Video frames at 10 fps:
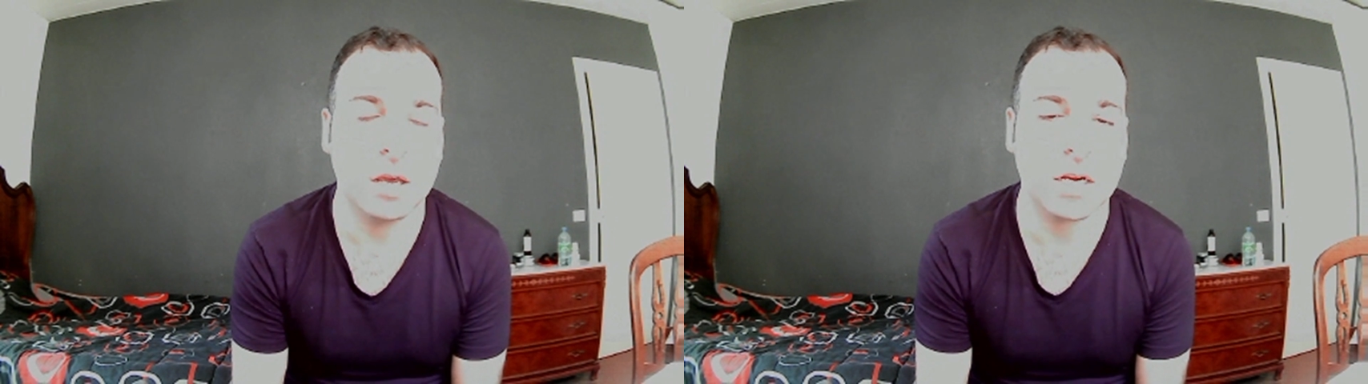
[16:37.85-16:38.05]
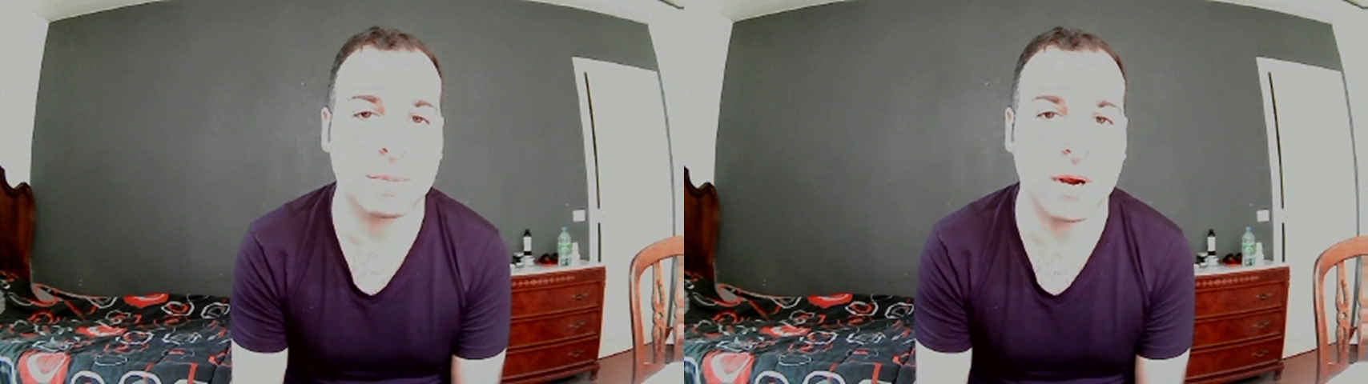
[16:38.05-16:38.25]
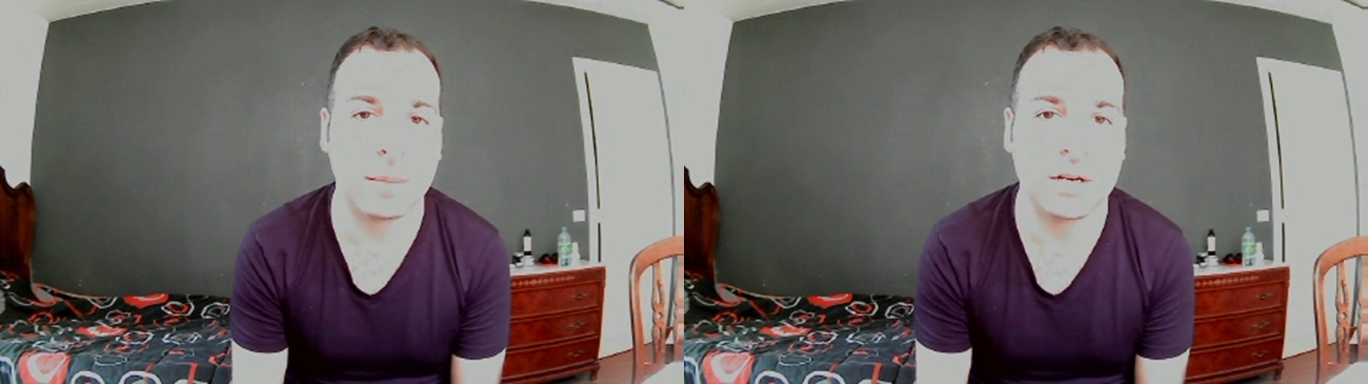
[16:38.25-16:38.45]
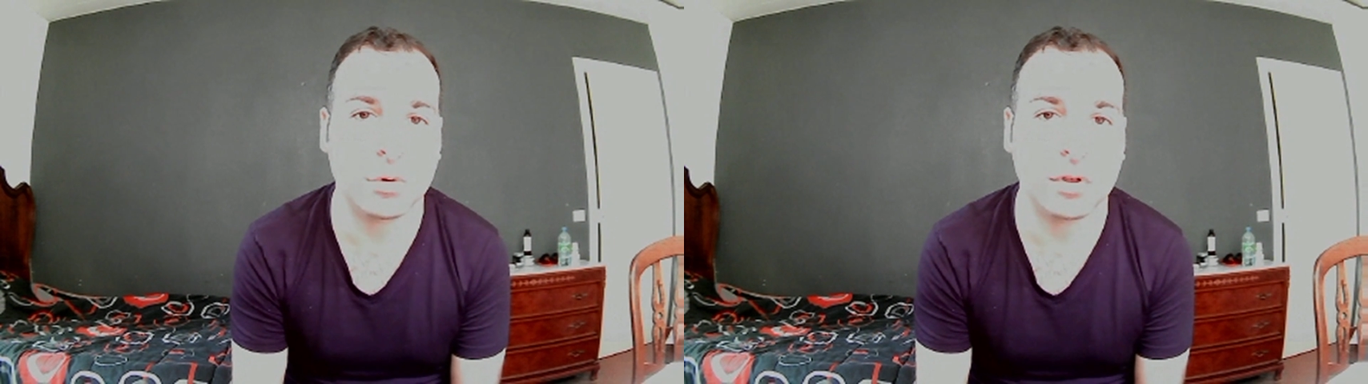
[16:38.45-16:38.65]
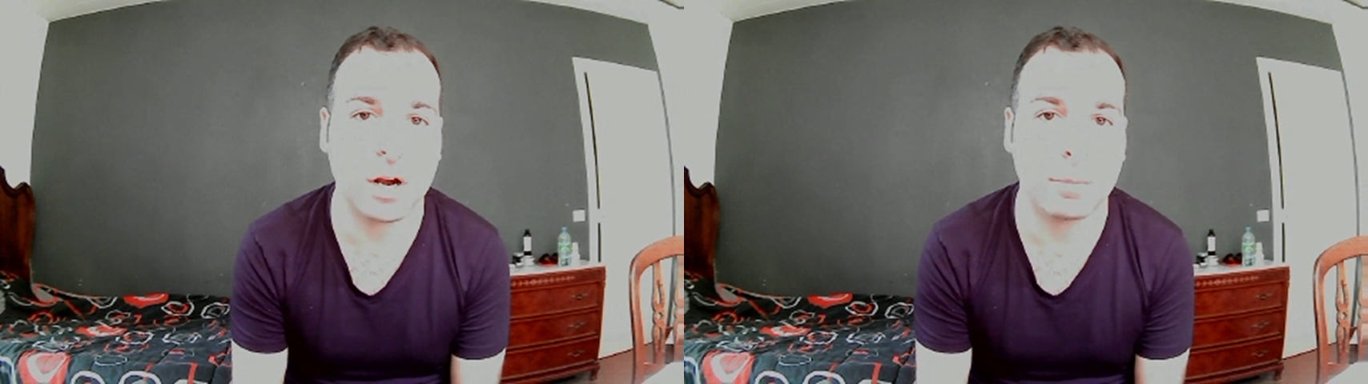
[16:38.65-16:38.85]

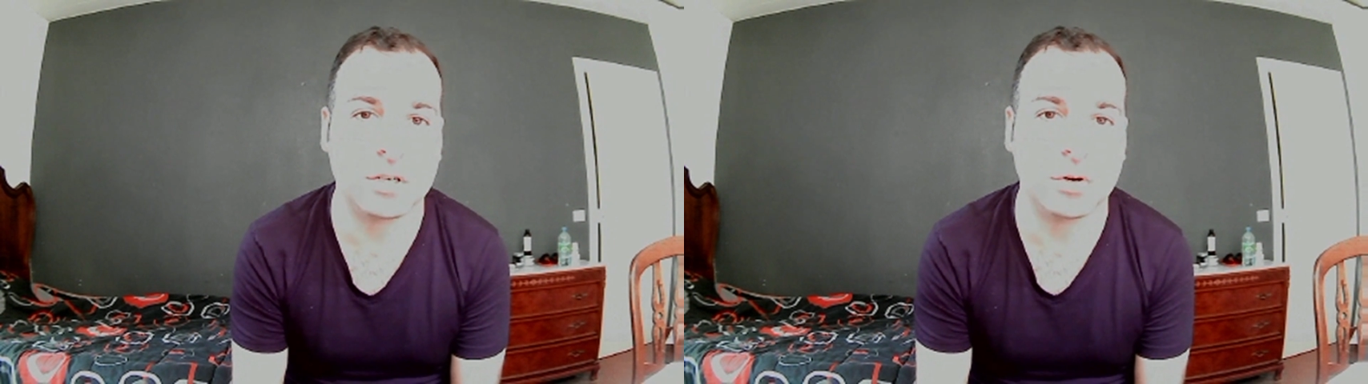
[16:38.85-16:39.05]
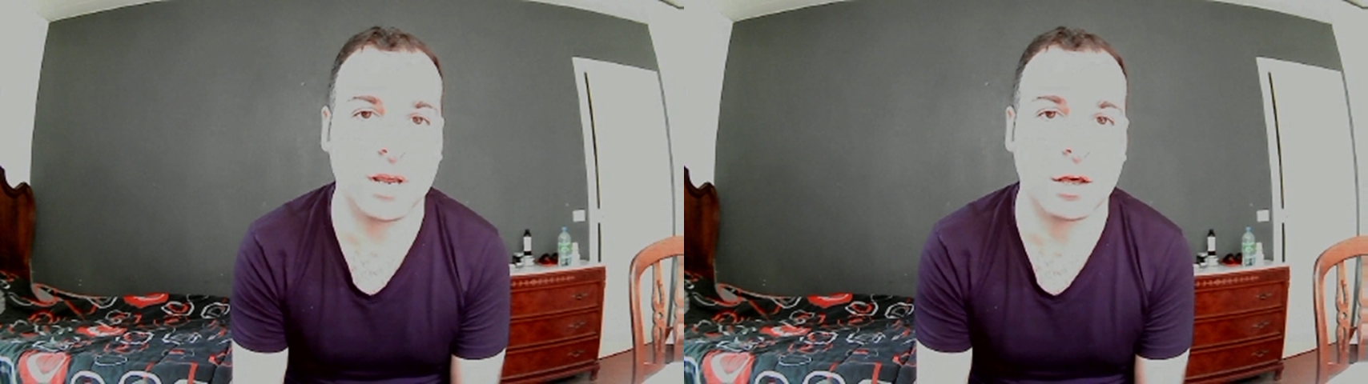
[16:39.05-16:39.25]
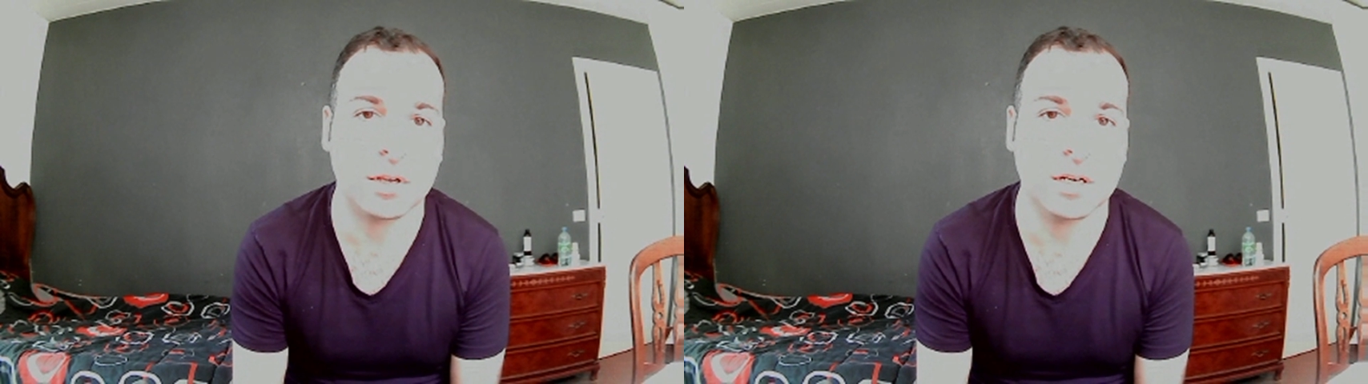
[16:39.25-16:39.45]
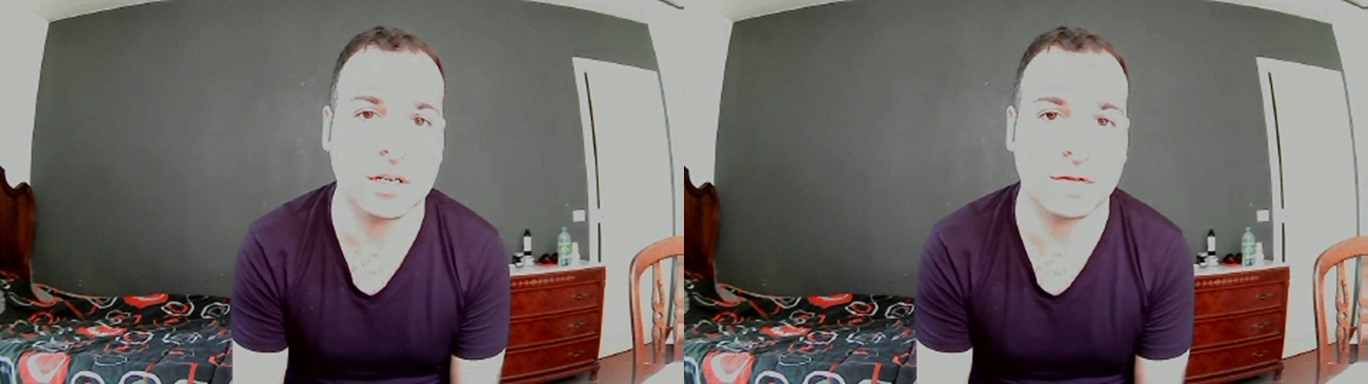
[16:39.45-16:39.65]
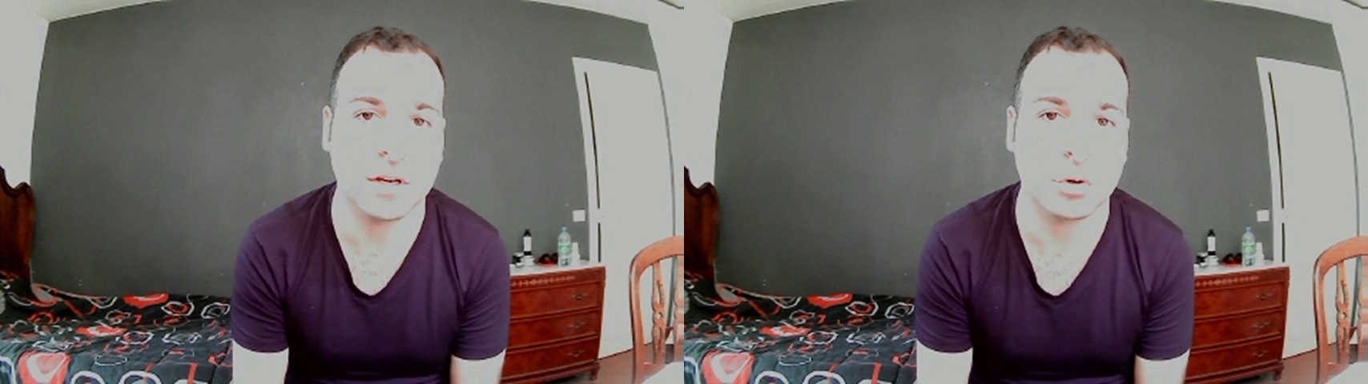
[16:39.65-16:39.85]
experimental therapies on healthy
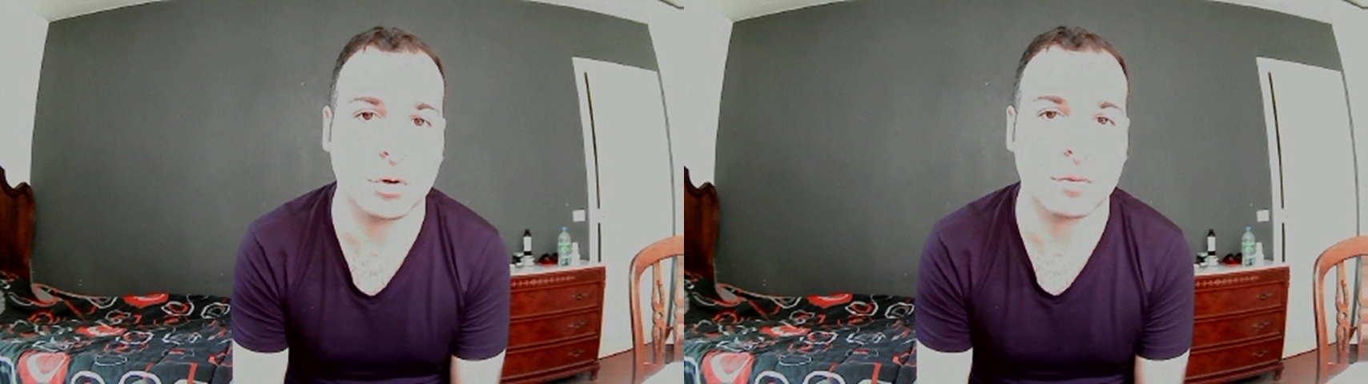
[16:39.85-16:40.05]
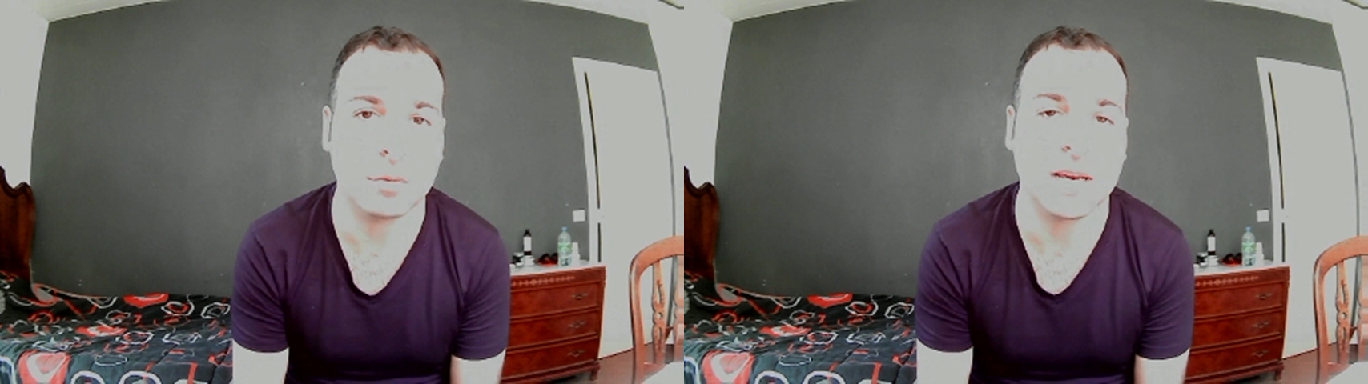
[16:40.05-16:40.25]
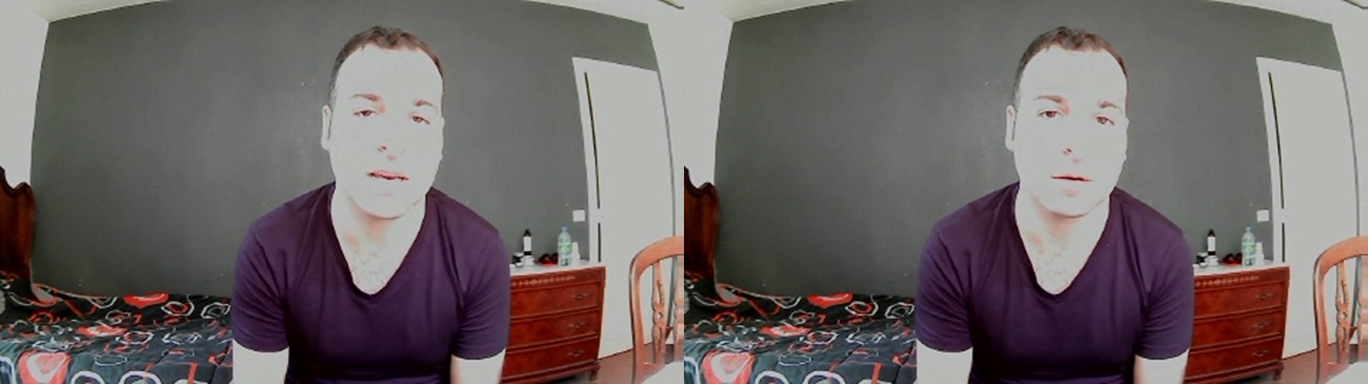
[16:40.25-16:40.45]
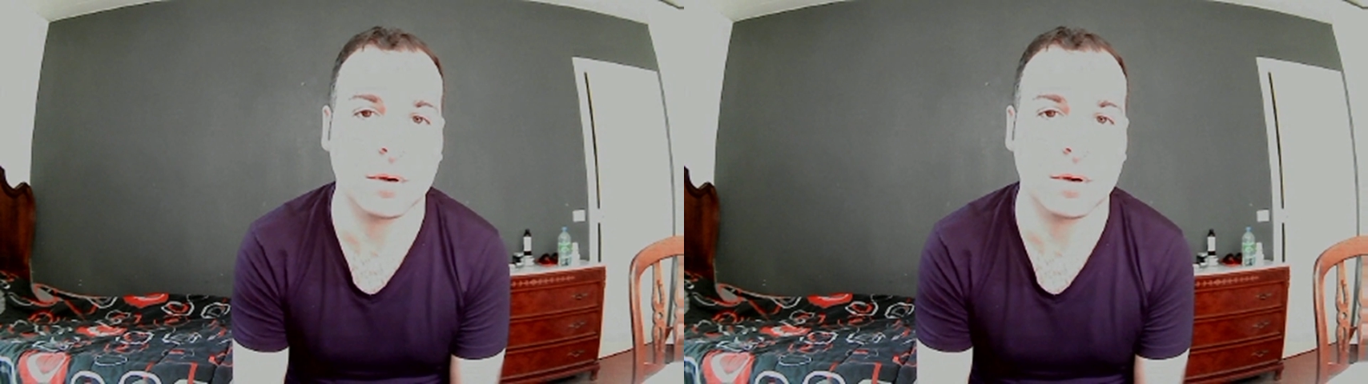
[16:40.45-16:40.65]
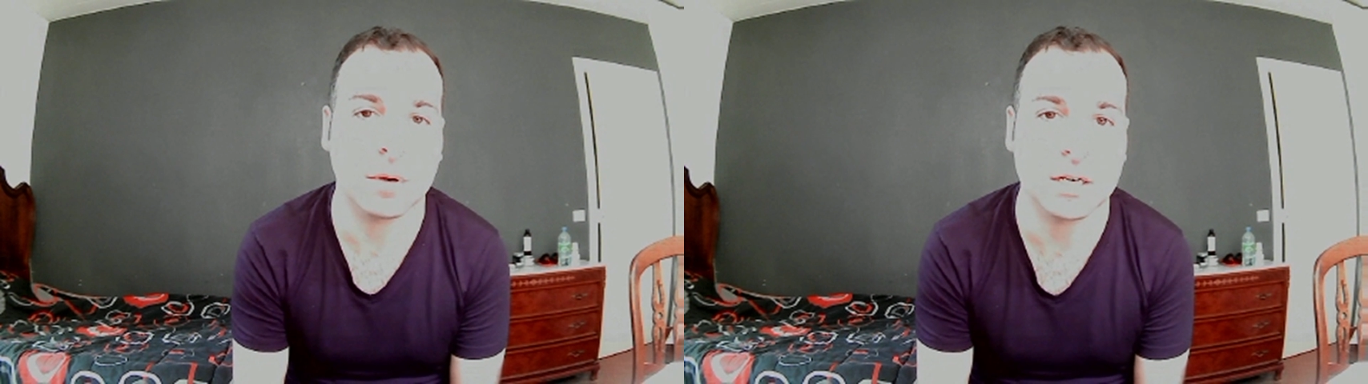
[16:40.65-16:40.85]
individuals or protected
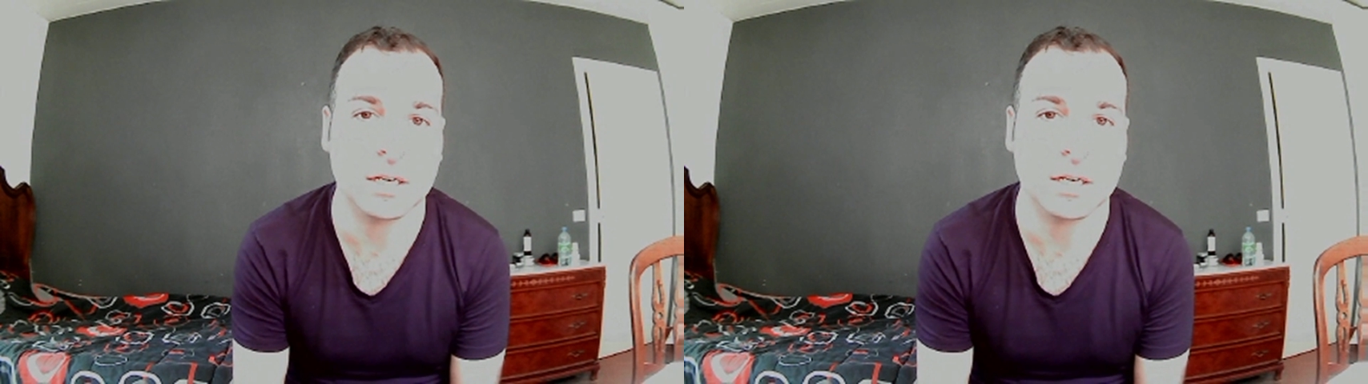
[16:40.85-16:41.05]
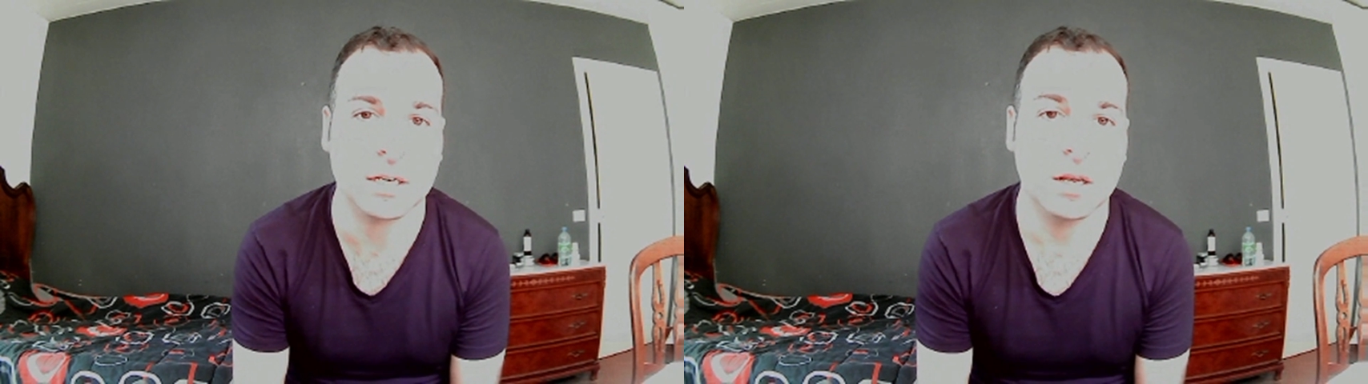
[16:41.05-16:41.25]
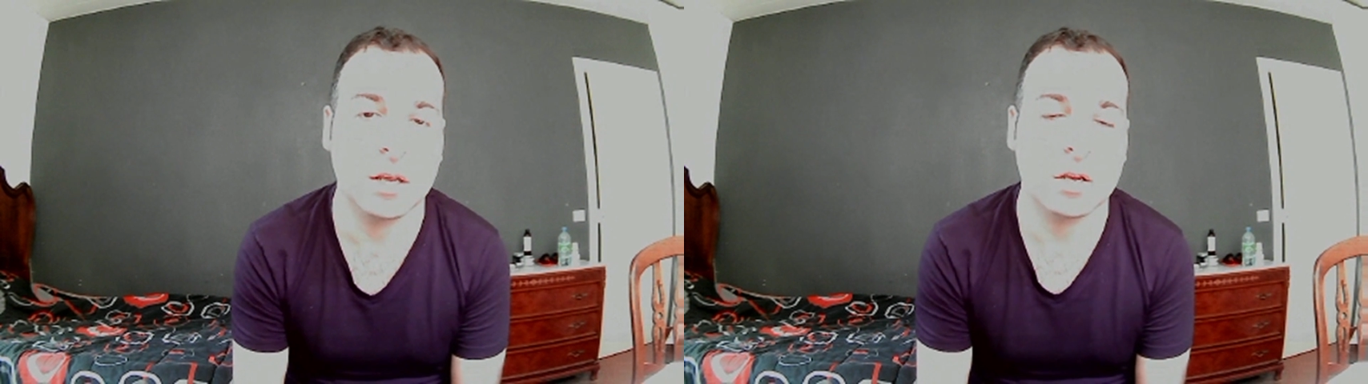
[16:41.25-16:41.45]
persons.